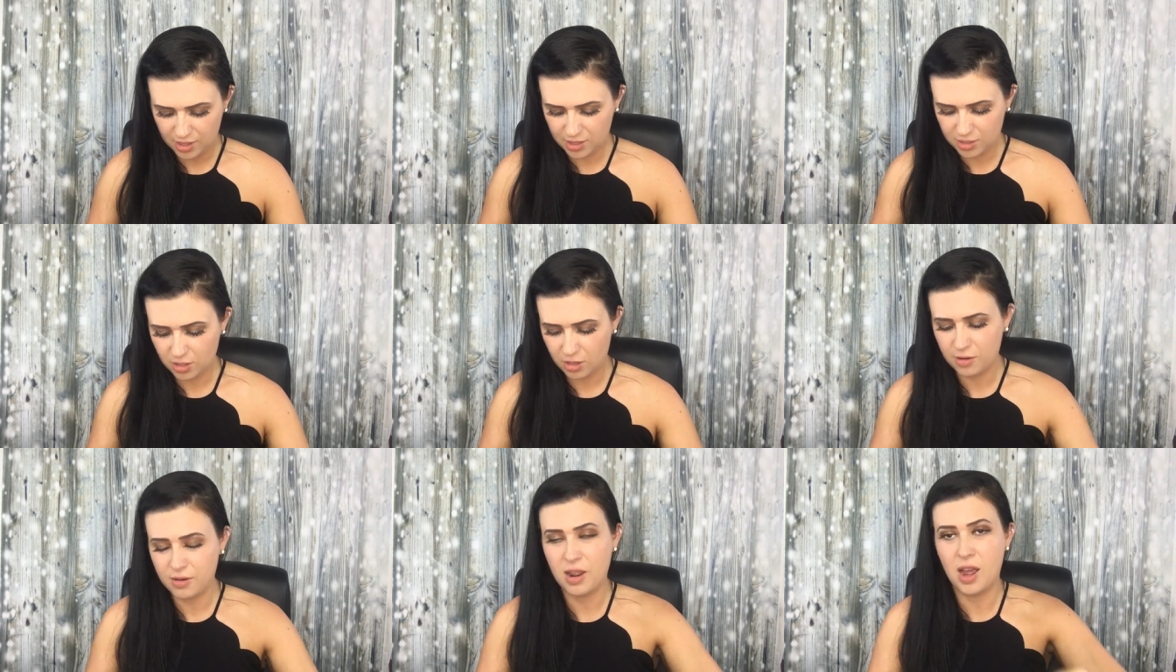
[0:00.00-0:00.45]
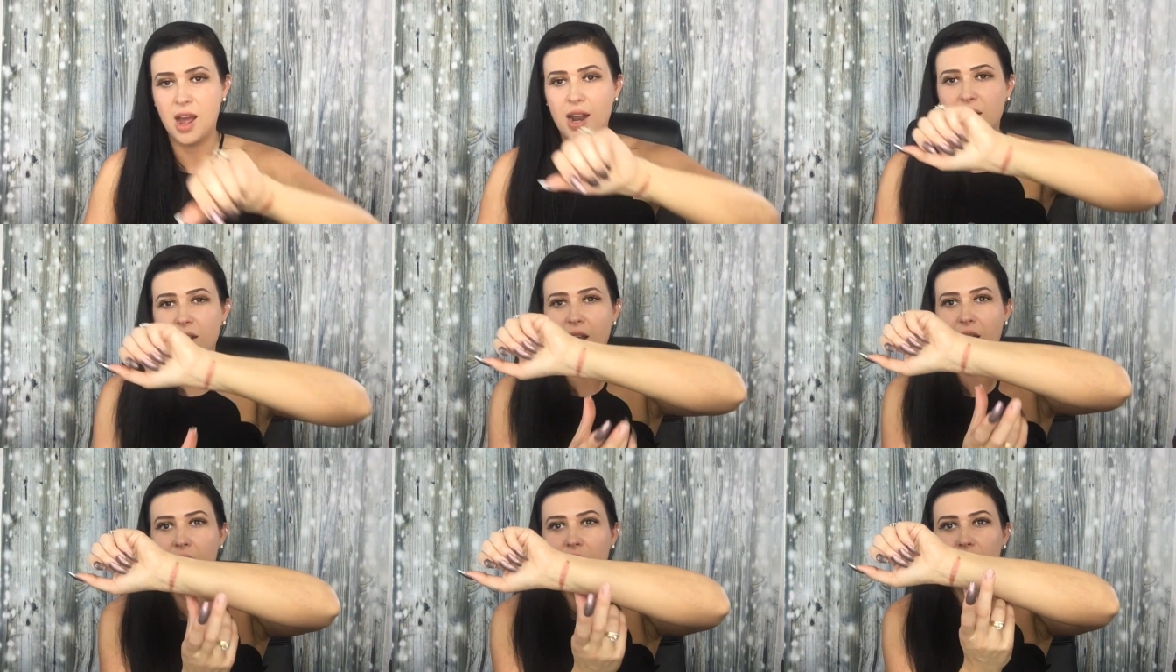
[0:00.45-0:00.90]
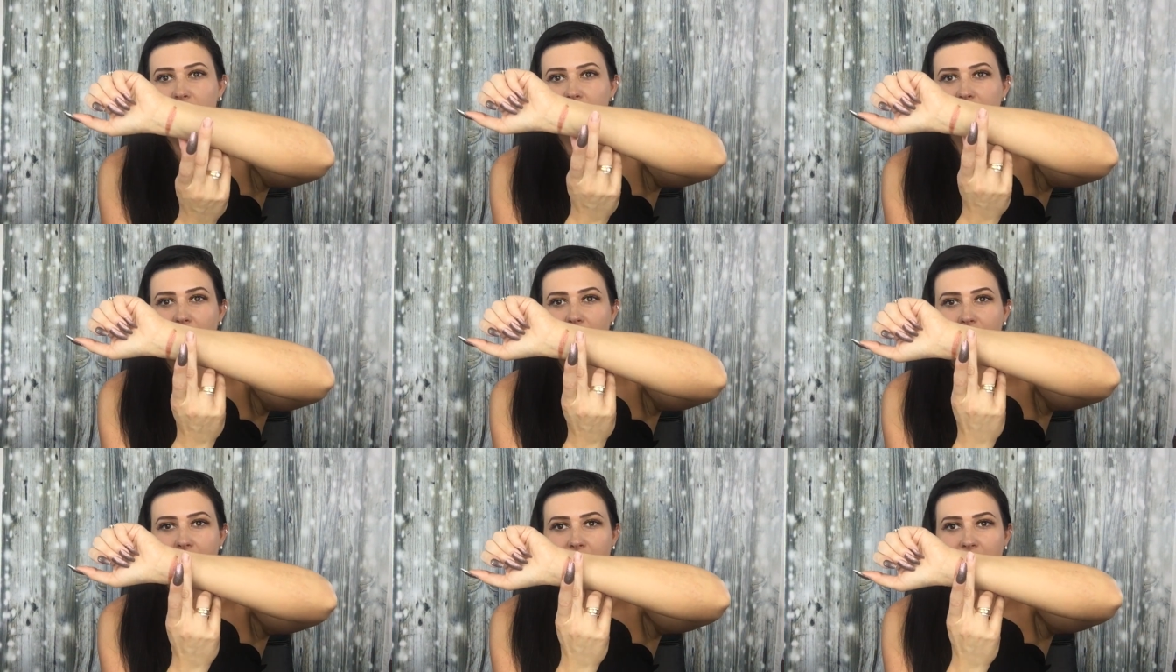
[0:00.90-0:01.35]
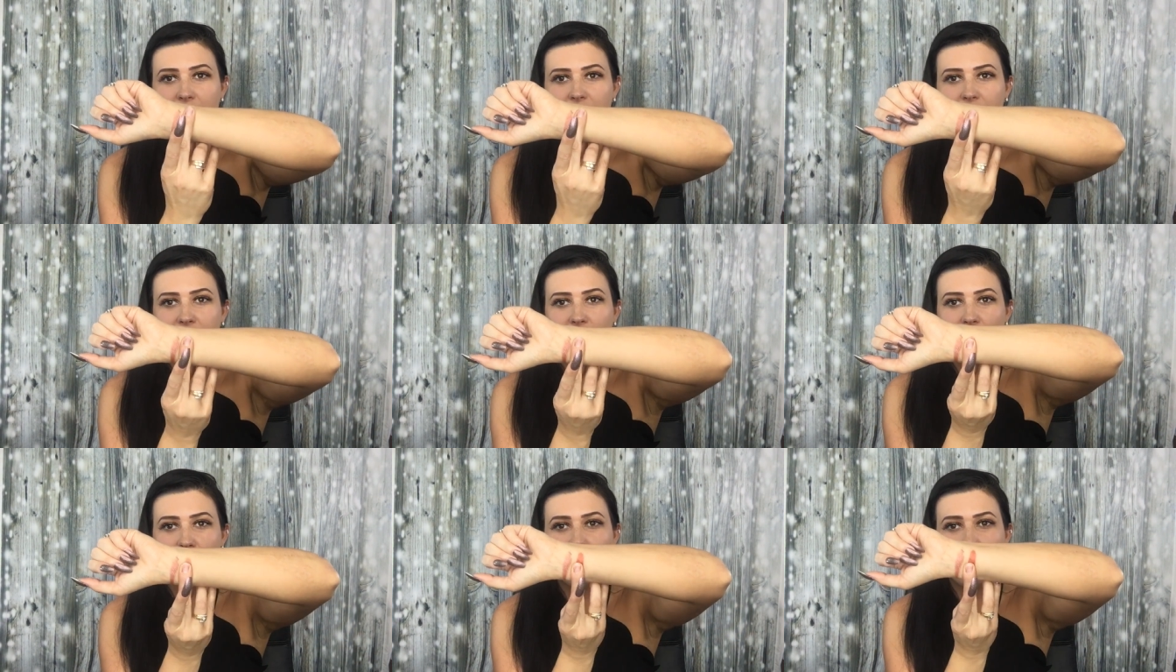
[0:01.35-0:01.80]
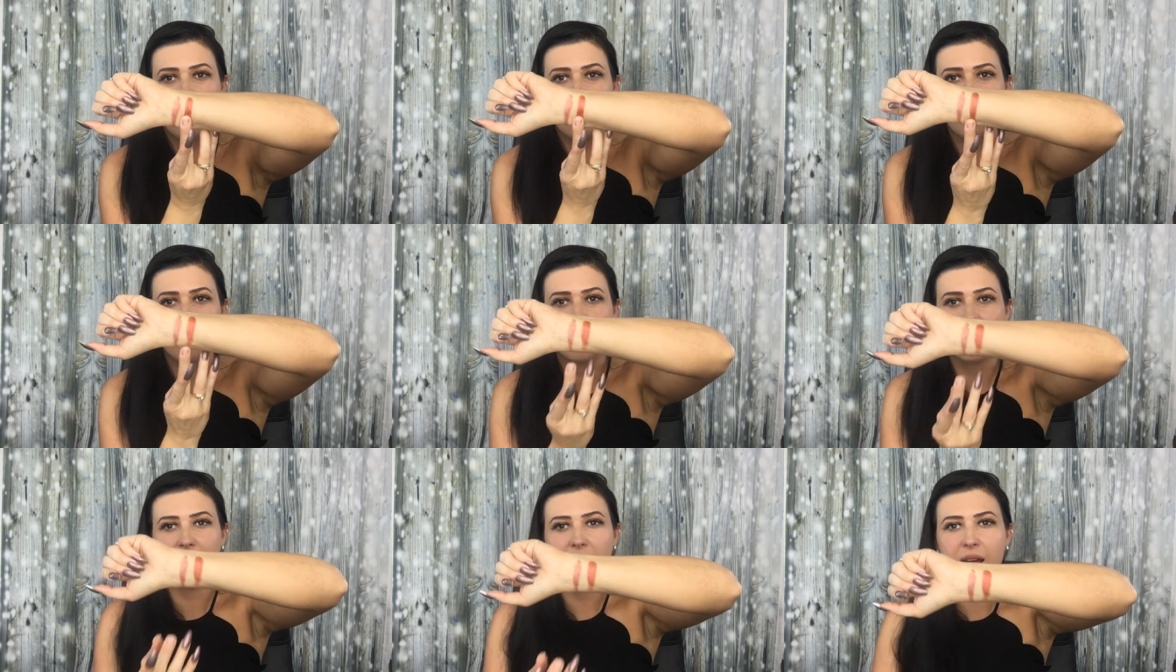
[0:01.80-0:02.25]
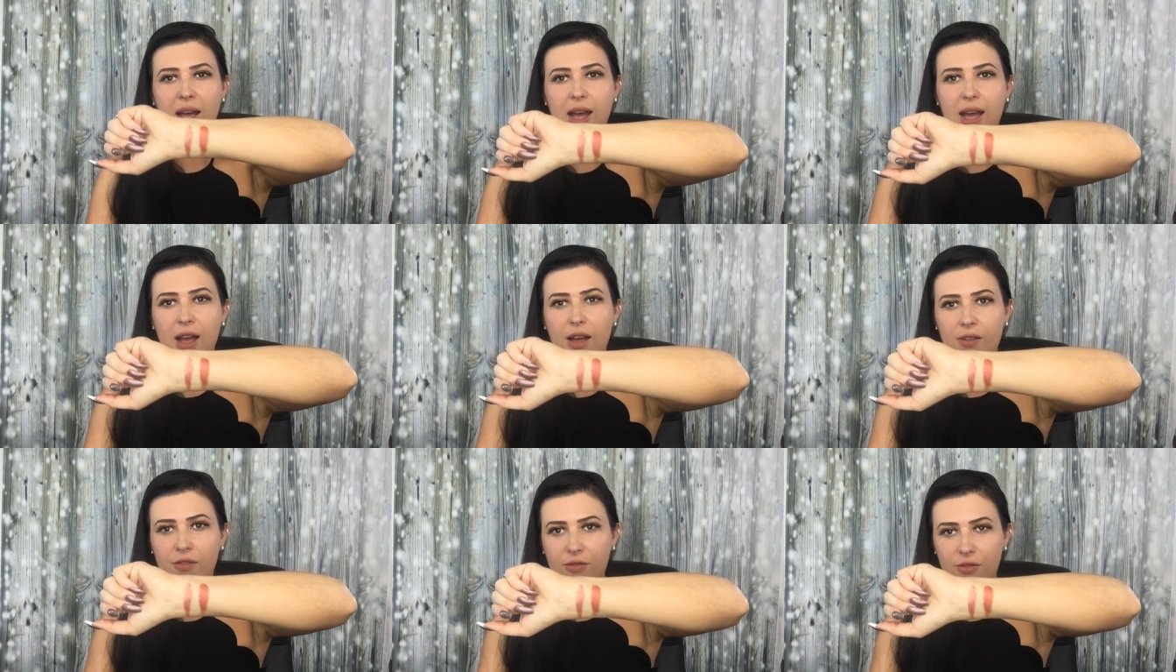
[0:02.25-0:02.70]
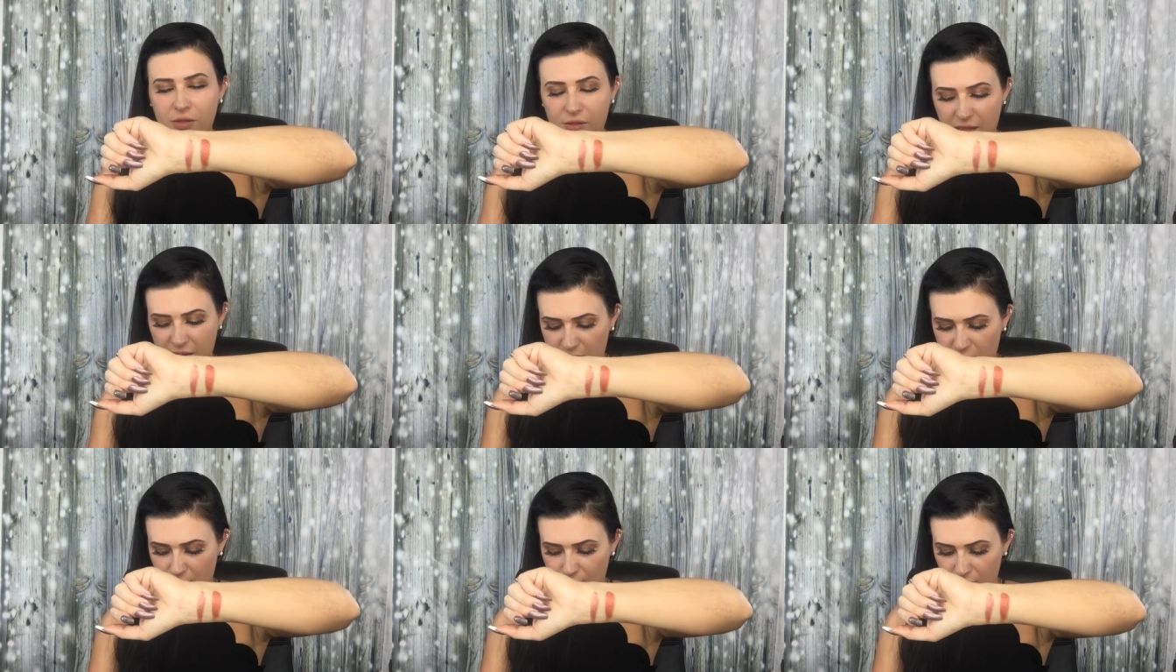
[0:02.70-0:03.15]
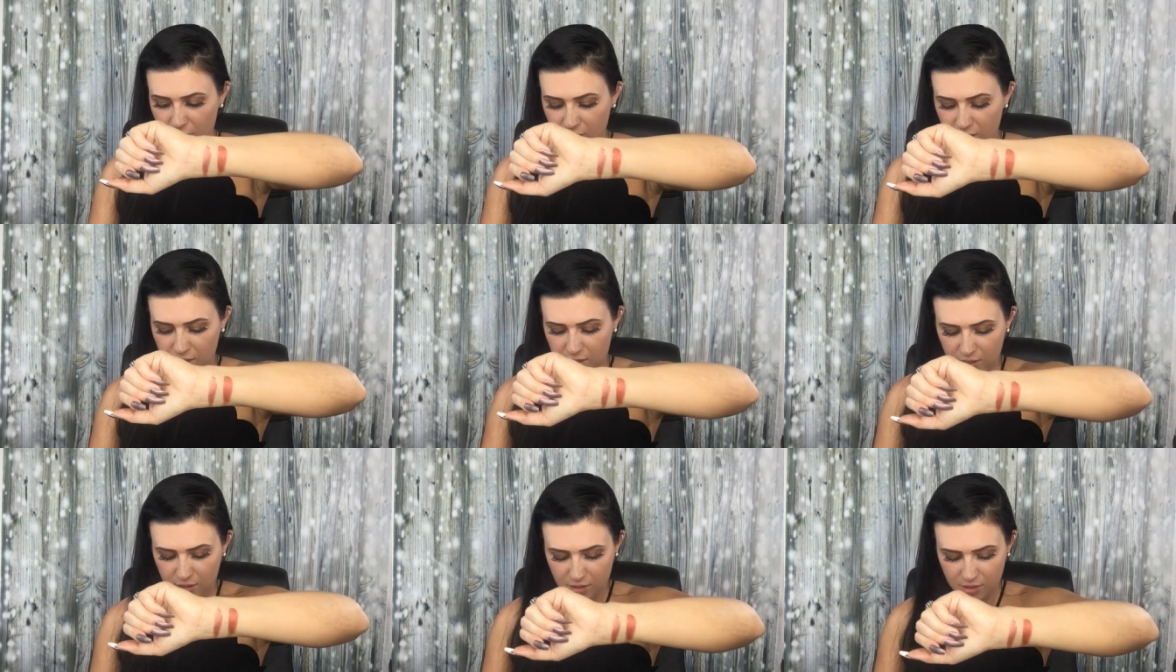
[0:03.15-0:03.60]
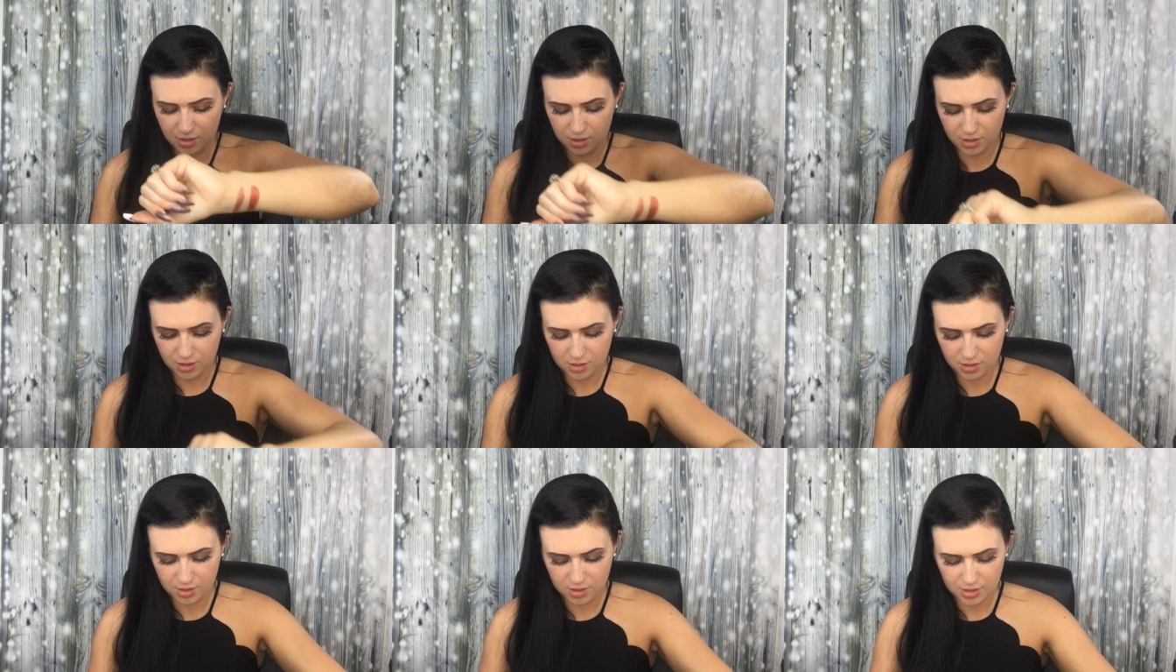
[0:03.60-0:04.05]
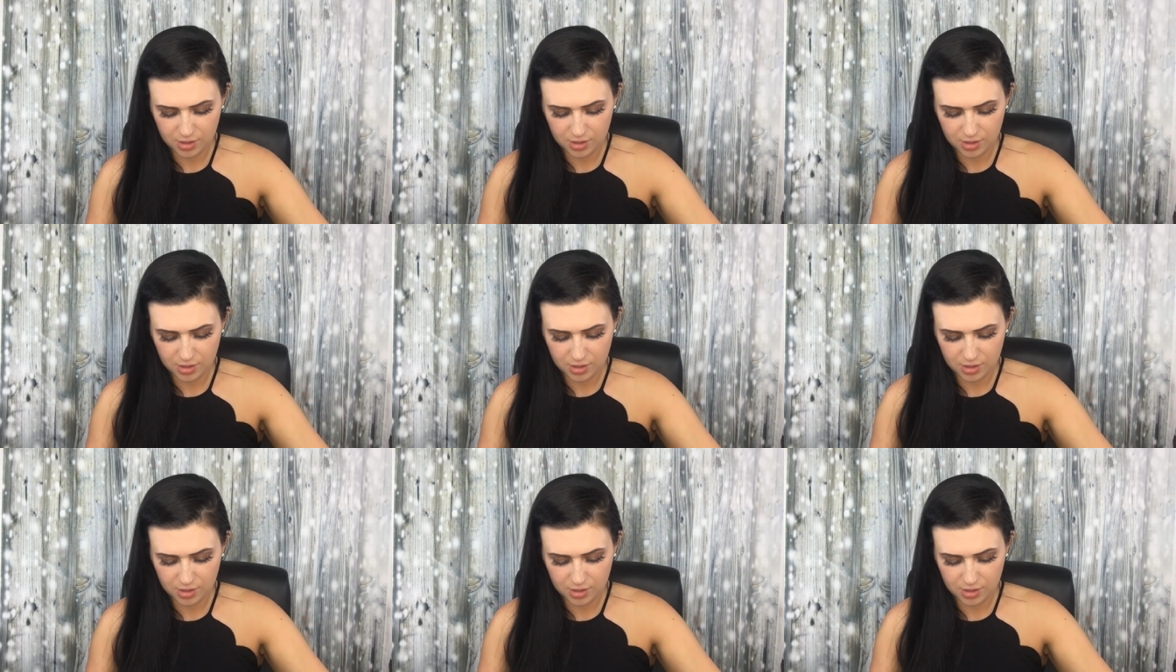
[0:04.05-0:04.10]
These are not colors, though, that I don't already have. That's a pretty color.